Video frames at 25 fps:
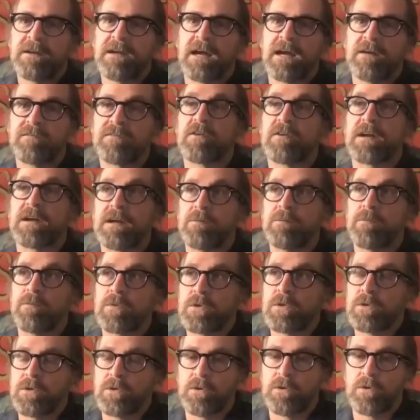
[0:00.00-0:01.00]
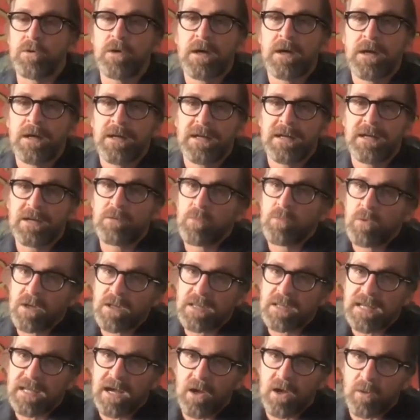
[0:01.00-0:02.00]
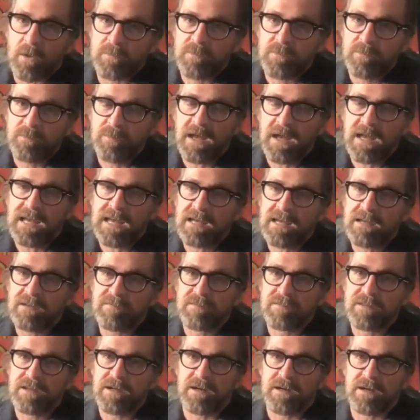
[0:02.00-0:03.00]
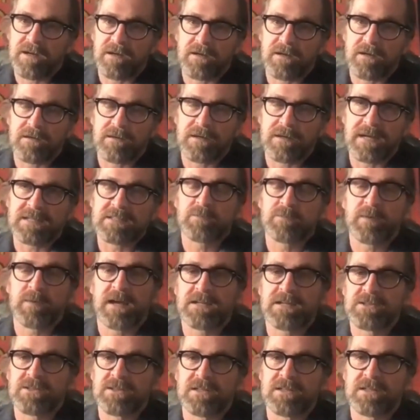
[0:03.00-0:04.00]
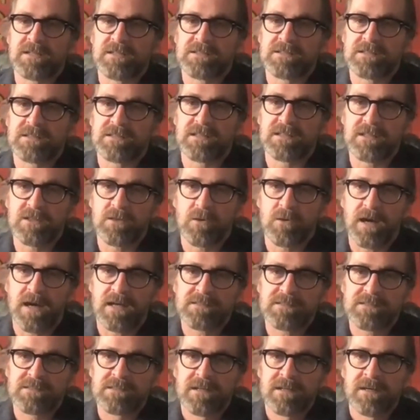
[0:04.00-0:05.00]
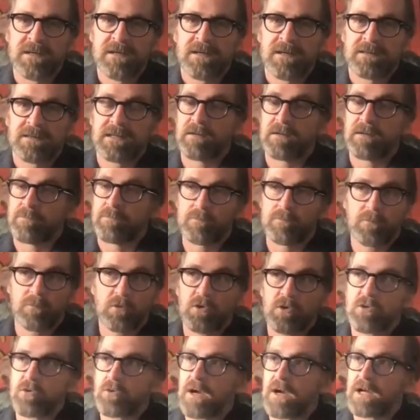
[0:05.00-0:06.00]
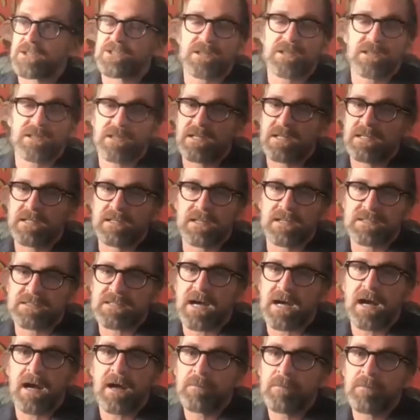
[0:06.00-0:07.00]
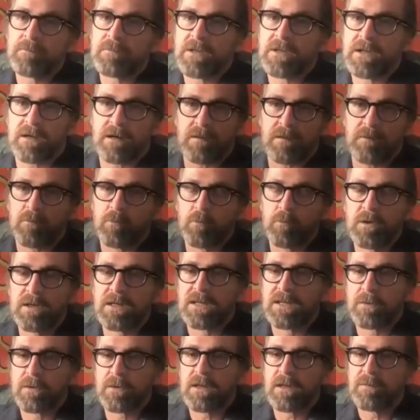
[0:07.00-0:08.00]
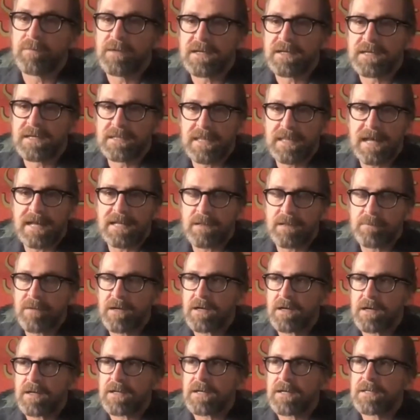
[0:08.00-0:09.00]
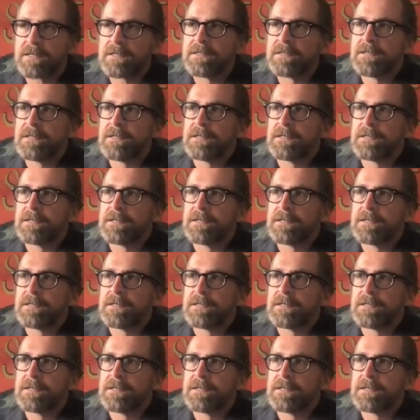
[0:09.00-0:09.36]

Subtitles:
And for In Blue, it really helped pave their expansion into the US. They crush it in Latam. They're really, really big in Latin America.